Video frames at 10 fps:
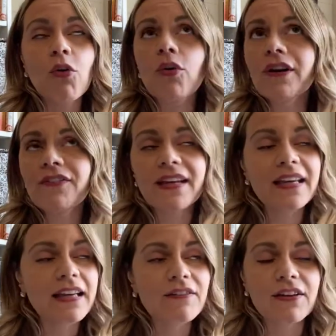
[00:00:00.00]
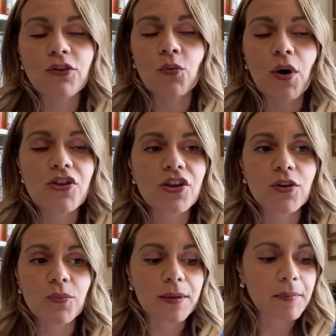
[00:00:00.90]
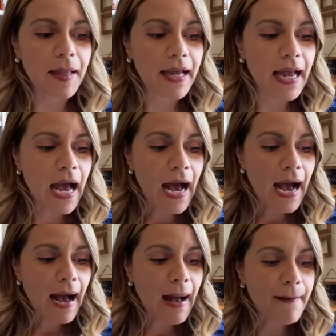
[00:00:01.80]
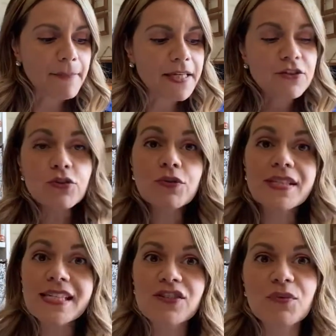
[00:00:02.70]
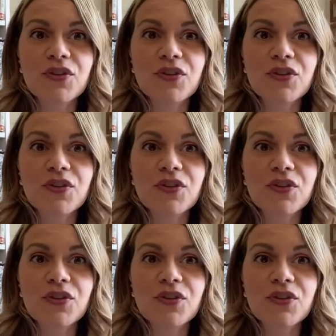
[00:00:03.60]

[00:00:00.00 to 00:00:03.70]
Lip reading: or even if you're watching the replay, do you see this with your